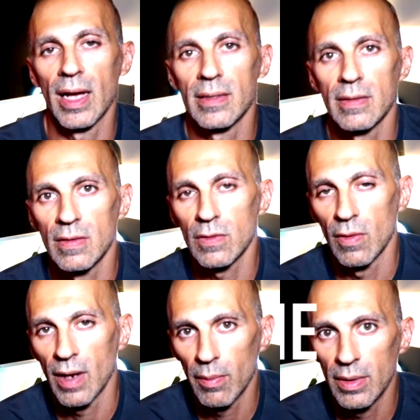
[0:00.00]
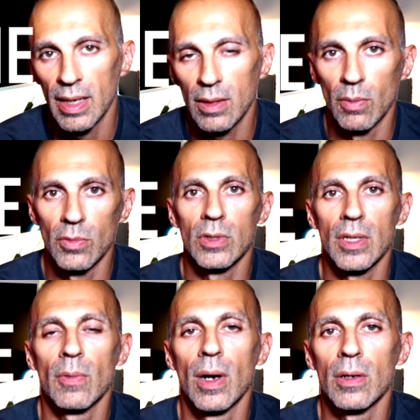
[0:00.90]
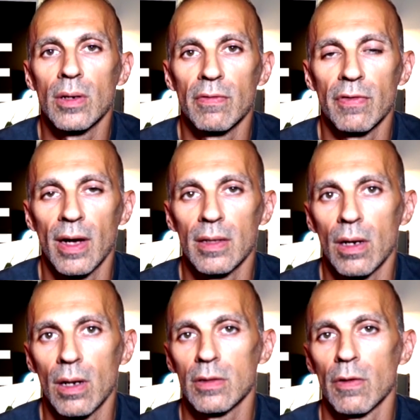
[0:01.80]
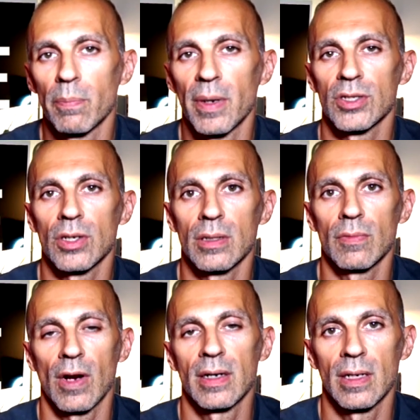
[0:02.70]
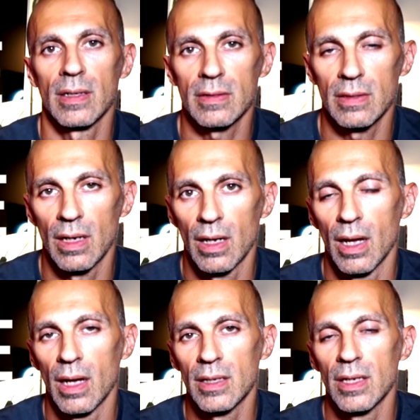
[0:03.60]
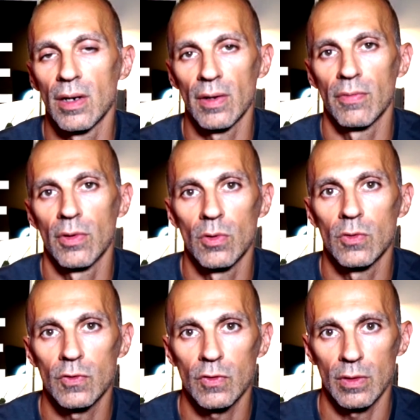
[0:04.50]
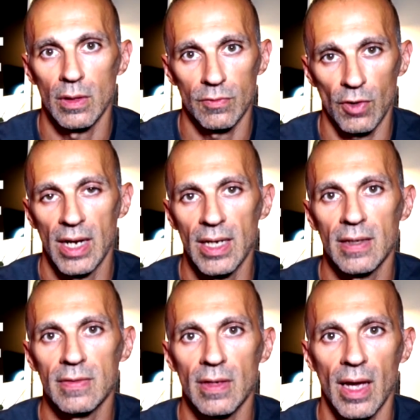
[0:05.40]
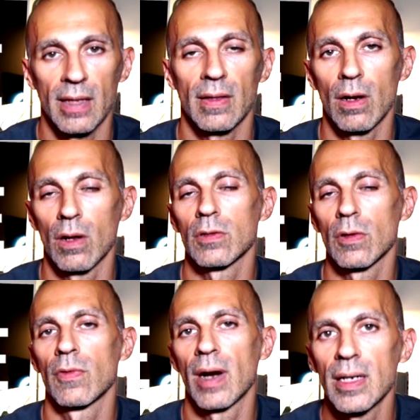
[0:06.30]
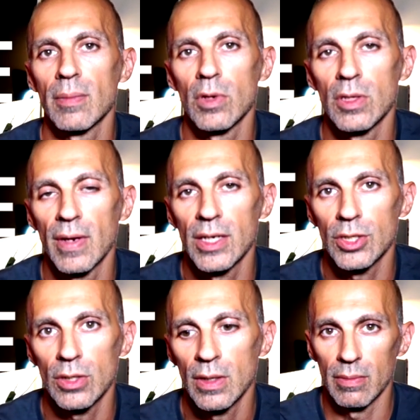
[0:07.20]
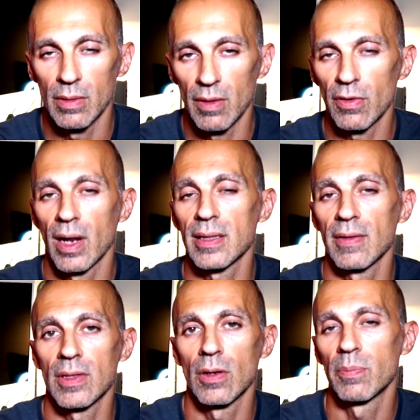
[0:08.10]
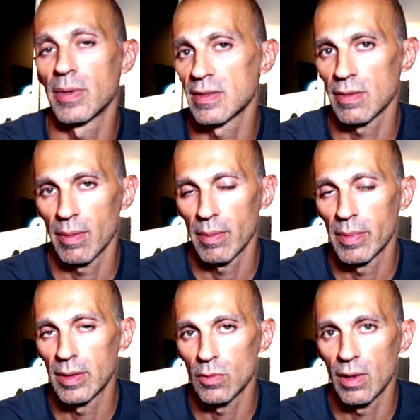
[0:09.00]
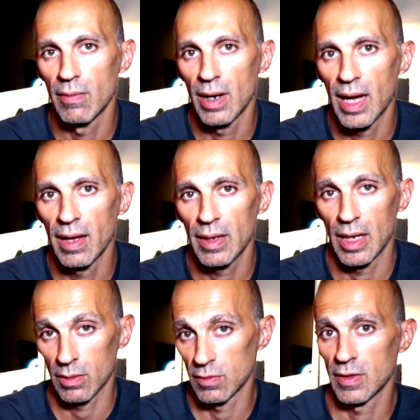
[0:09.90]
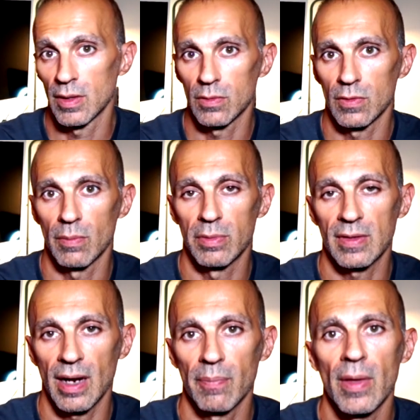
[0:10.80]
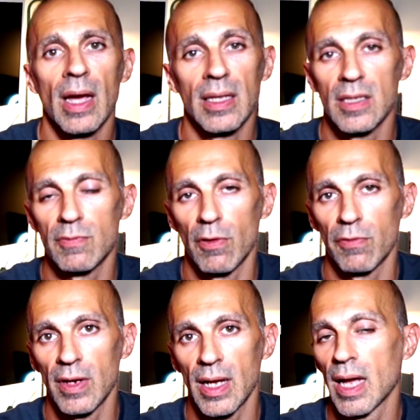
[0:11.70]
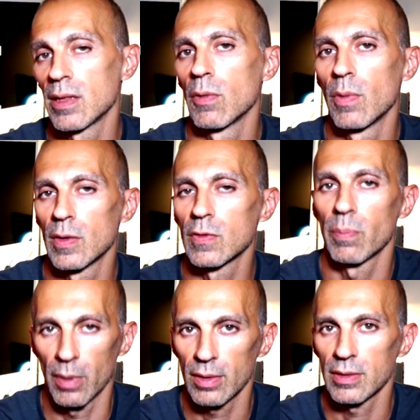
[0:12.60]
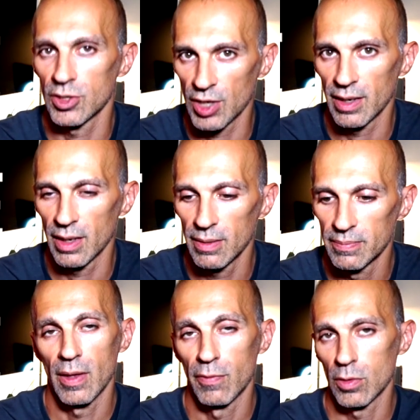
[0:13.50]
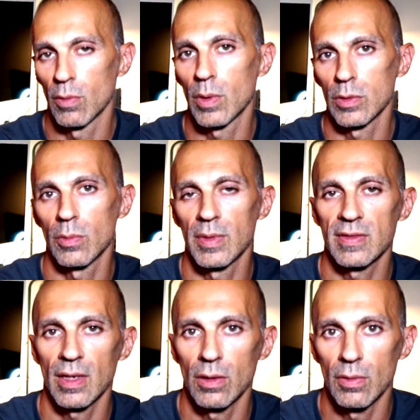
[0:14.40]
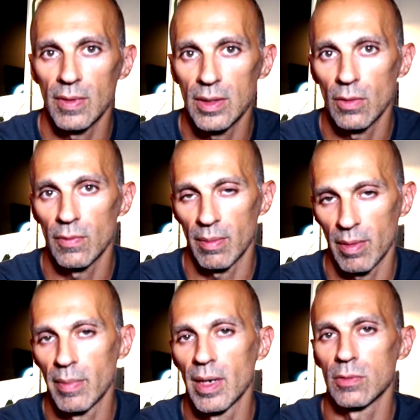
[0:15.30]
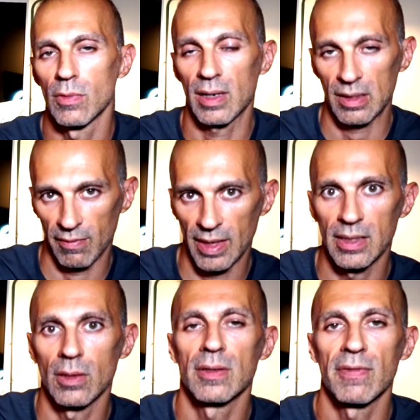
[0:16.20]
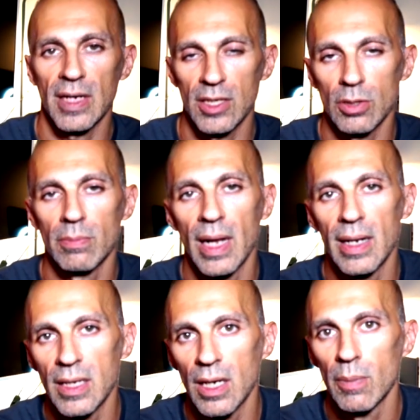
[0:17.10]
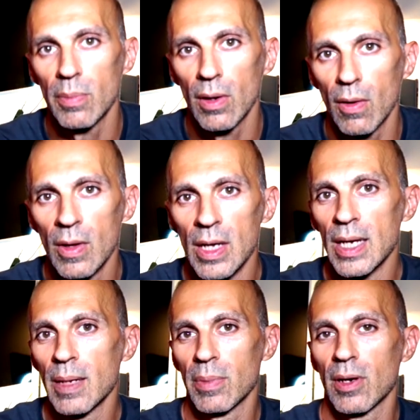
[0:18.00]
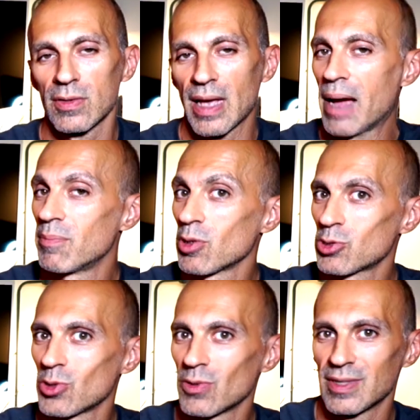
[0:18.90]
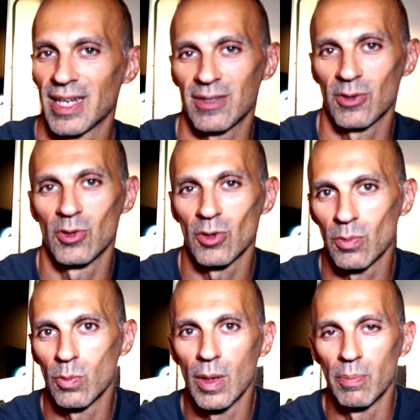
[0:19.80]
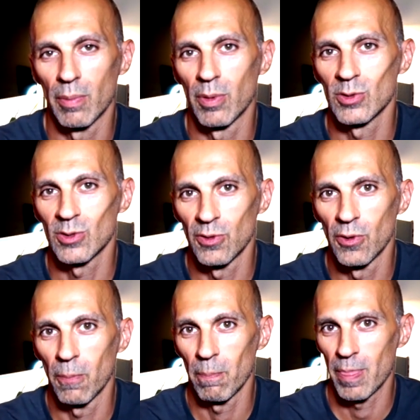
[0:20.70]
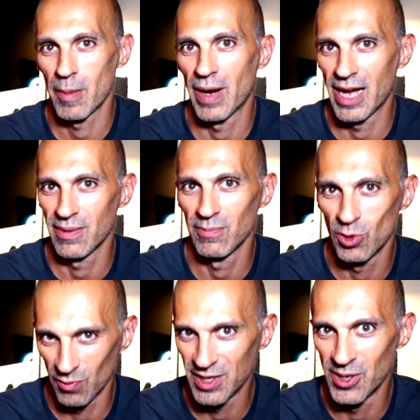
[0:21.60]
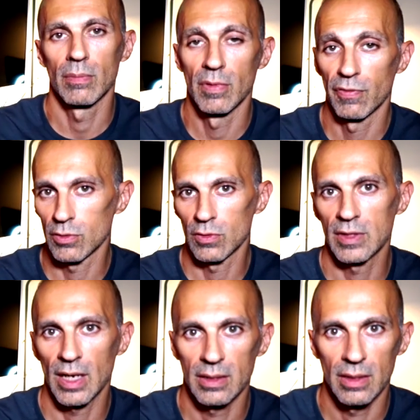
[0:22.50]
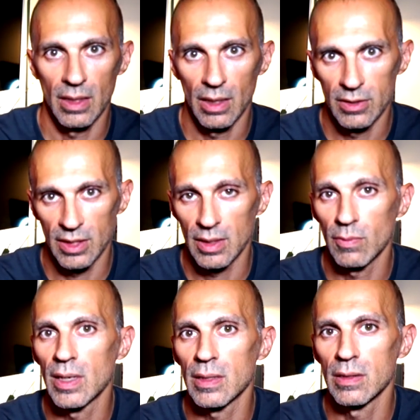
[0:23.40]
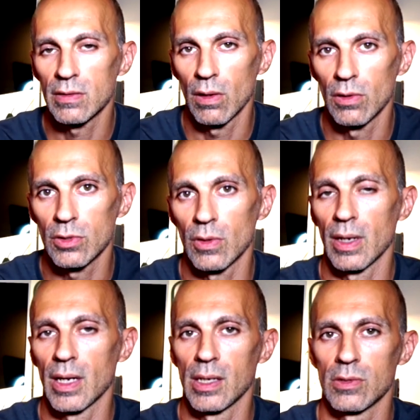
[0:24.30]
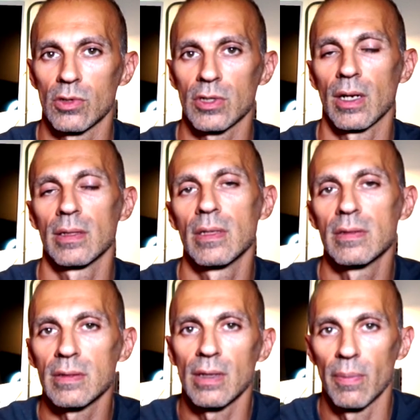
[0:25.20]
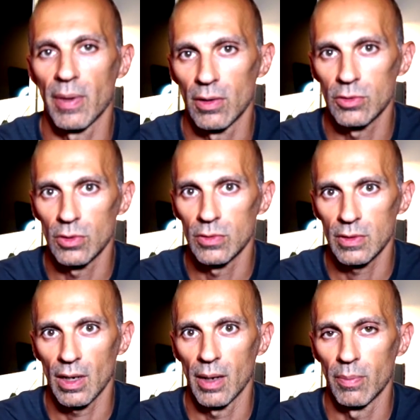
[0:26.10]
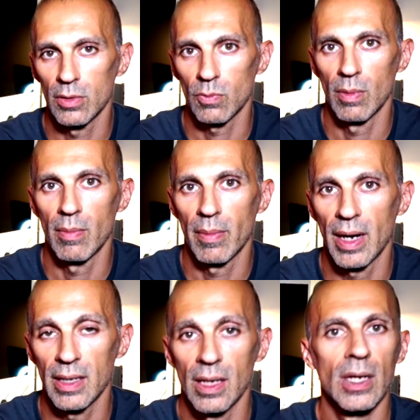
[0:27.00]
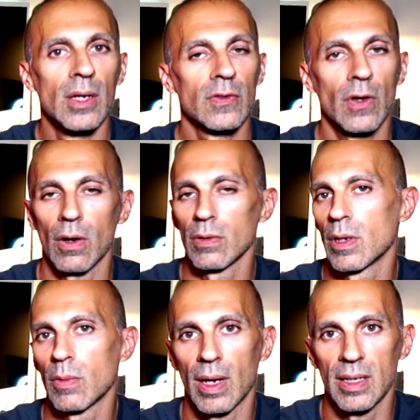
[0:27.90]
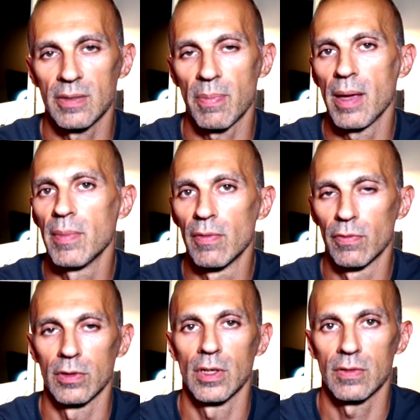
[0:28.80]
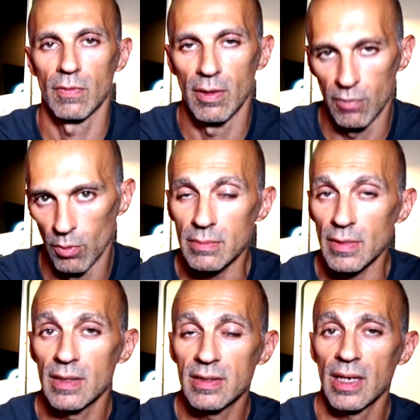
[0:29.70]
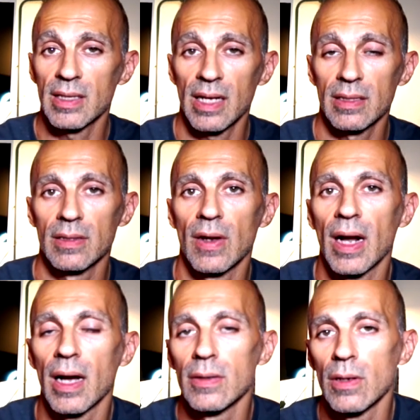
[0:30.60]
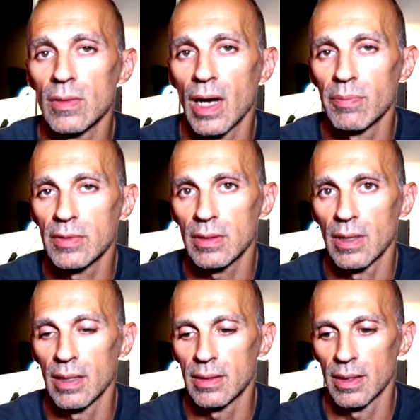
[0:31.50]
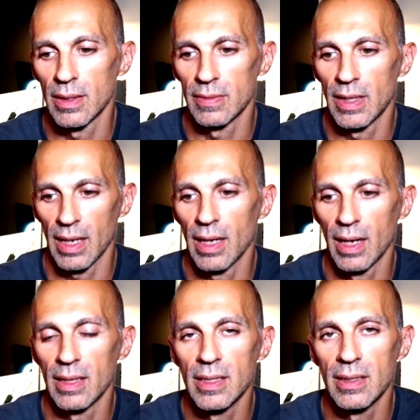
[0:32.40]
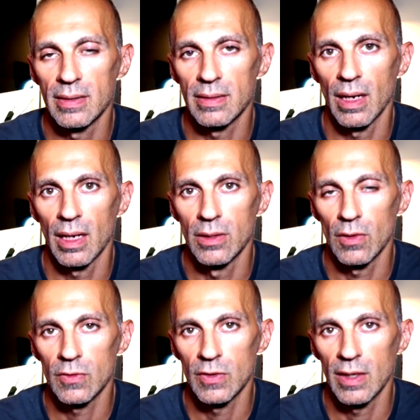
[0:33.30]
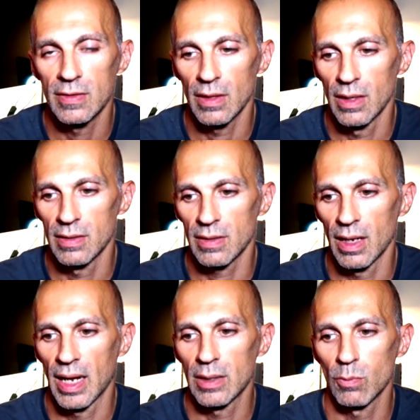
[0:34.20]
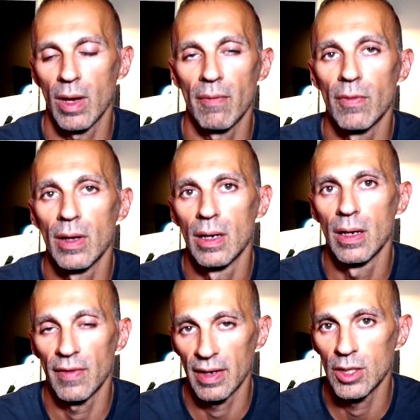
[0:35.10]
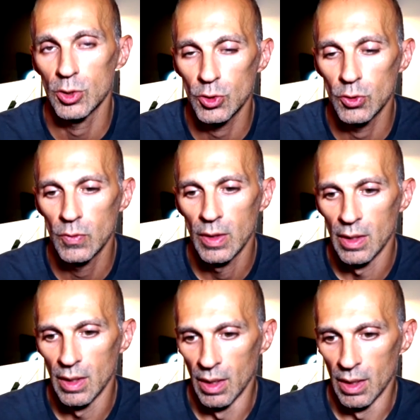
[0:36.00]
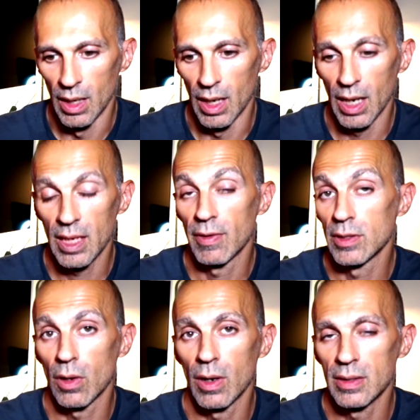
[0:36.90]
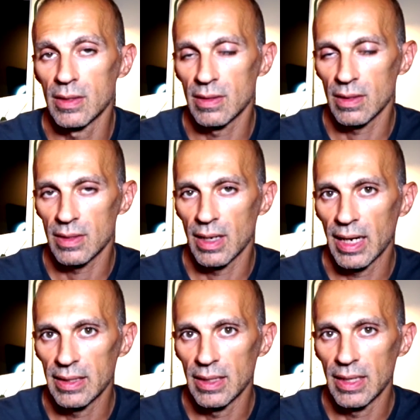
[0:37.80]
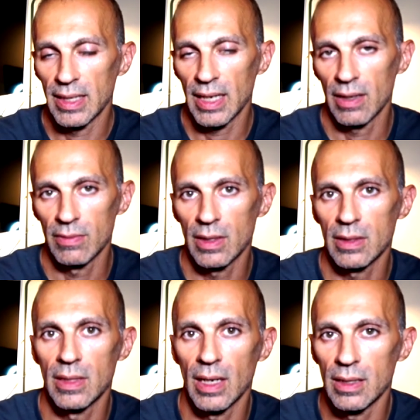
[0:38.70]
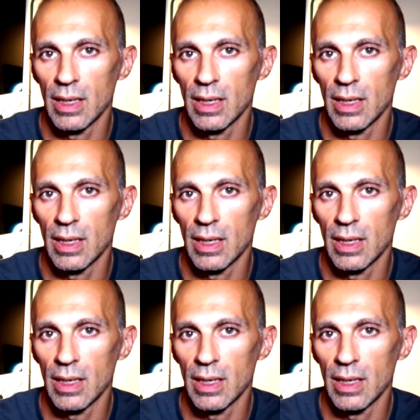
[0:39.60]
and this is Koryamone, community where you can find a lot of passionate runners, gear reviews, trainings and a lot of running motivation. If you like the video, please remember to leave a like and consider to subscribe. It is for free and you will support the channel. If you don't want to miss any new video, remember to activate the notification bell here below because I'm not sure that YouTube will propose to you my new video. Before to start, just a quick disclosure. As usual, this a pair of shoes I bought with my money, so no one is paying me for this review. Say that there are no doubts that the Adidas Adios 6 is a lightweight running shoe, even though it is slightly heavier than